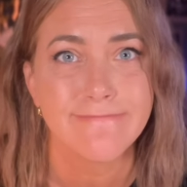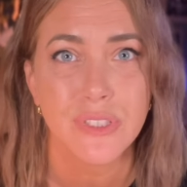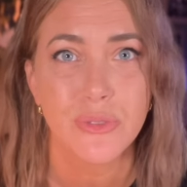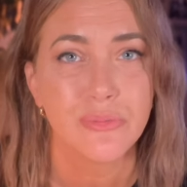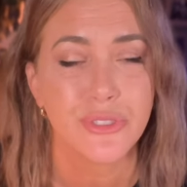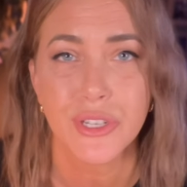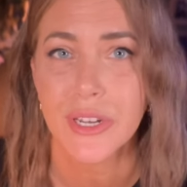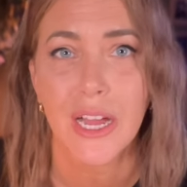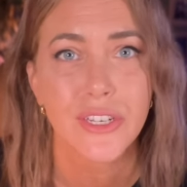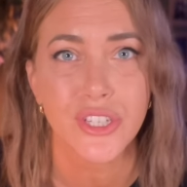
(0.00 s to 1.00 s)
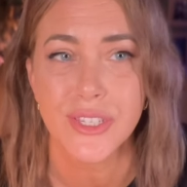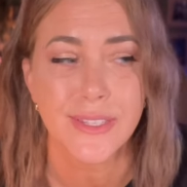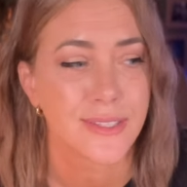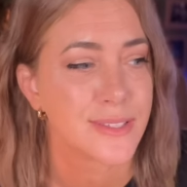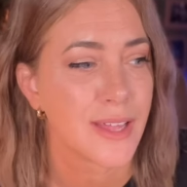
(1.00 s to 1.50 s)
You should not
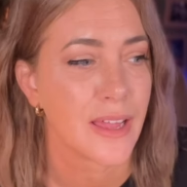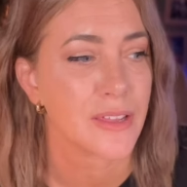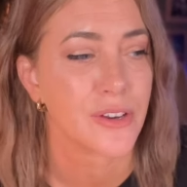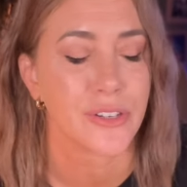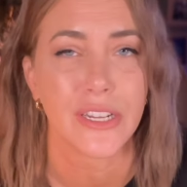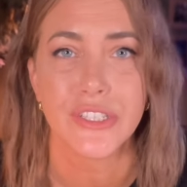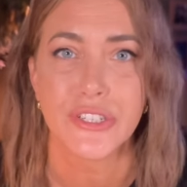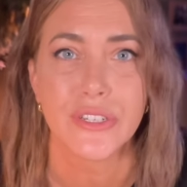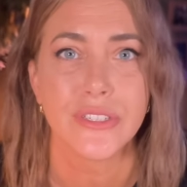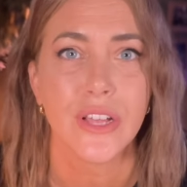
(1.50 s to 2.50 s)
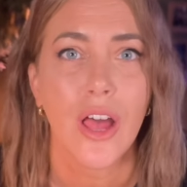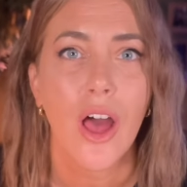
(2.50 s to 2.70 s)
just set your dentures